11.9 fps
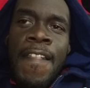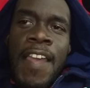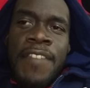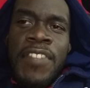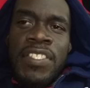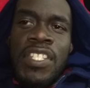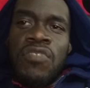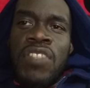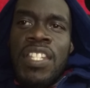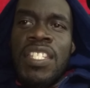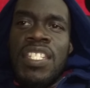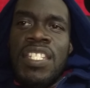I think they're
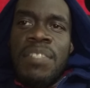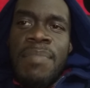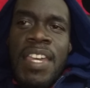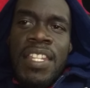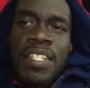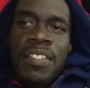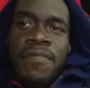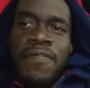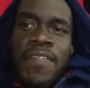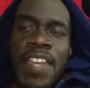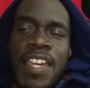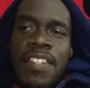trying to get him
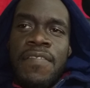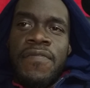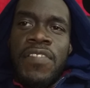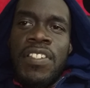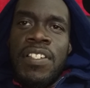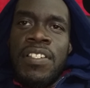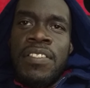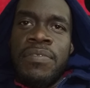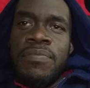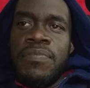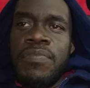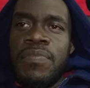out of
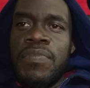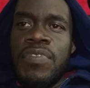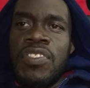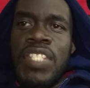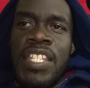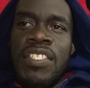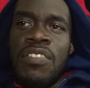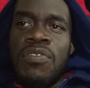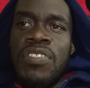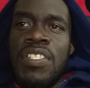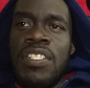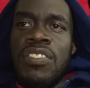
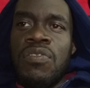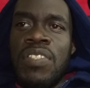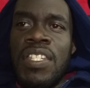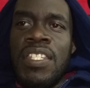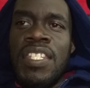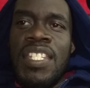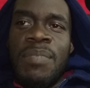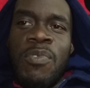Santos City so they can get him